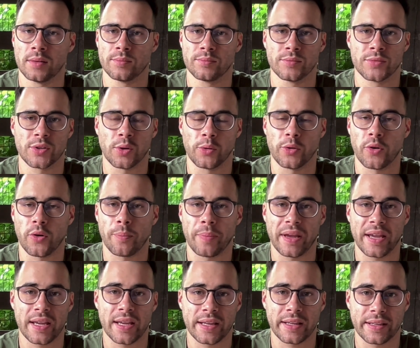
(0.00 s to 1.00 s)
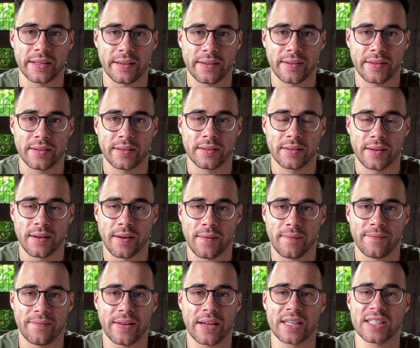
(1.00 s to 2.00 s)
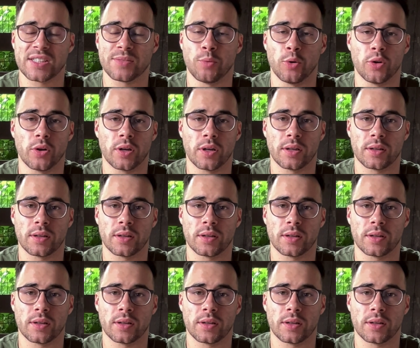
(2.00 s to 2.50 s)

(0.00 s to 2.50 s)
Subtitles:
So you're paying Facebook,